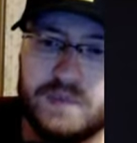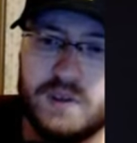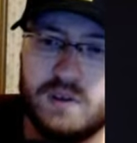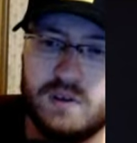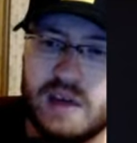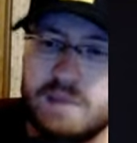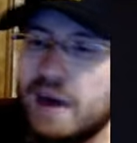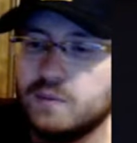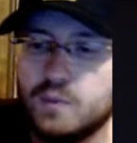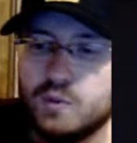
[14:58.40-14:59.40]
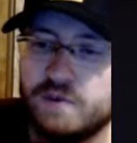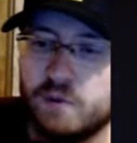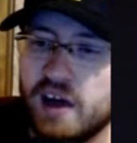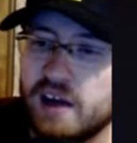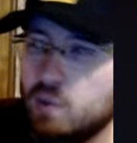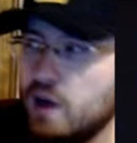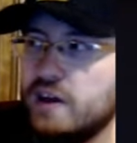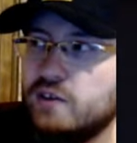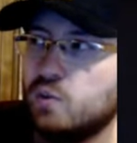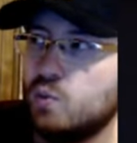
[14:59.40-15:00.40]
Like Bad Boys for Life. Wow,
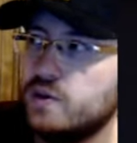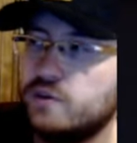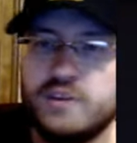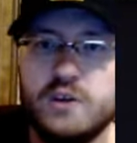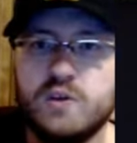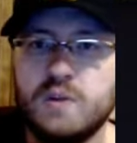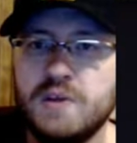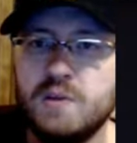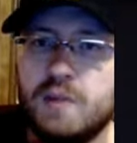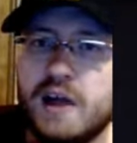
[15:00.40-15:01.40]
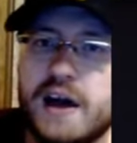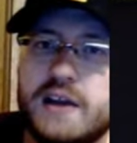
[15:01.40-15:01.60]
that's a weird sequel to Men in Black.